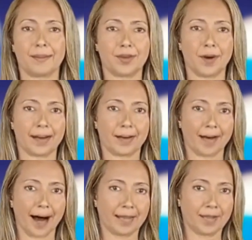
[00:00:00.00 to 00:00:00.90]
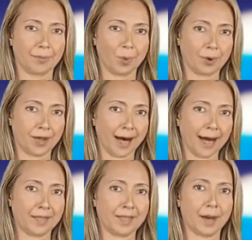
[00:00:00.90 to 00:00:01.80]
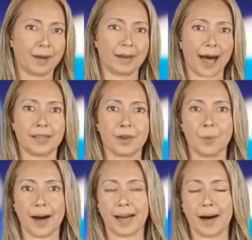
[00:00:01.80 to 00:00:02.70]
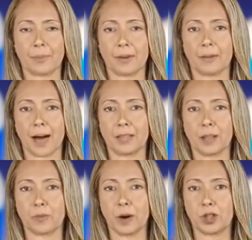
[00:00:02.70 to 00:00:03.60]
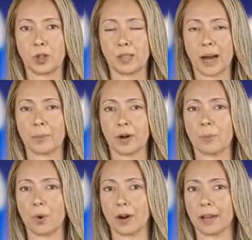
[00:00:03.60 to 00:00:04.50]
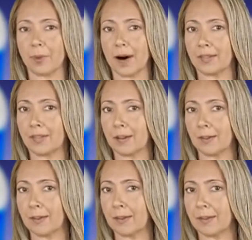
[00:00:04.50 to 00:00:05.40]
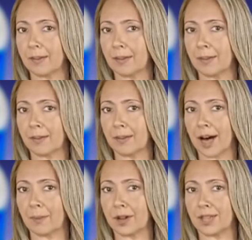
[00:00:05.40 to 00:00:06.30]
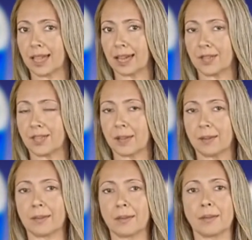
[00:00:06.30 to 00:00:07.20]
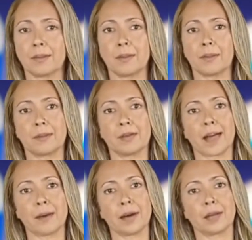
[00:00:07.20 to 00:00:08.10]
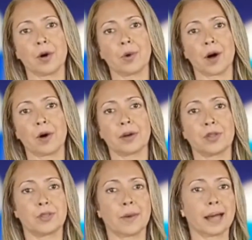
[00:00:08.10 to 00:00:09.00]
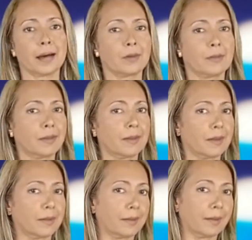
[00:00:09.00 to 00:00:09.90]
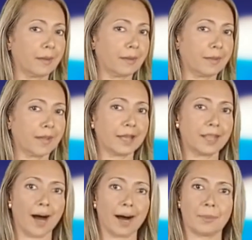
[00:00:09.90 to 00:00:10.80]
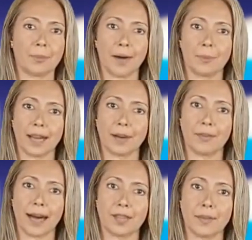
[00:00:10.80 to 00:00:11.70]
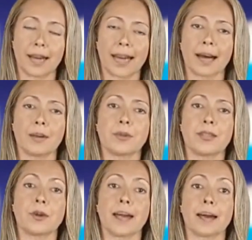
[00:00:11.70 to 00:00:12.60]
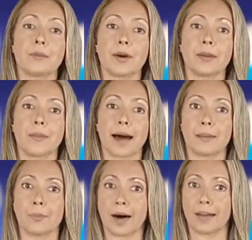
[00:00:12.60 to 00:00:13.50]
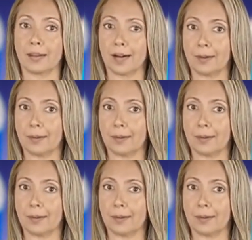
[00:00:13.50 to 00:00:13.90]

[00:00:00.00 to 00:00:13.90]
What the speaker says: Drink a glass of water as soon as you wake up, as it freshens up your morning breath. Number 6. Lemon or orange peel. This home remedy effectively helps you get rid of bad breath.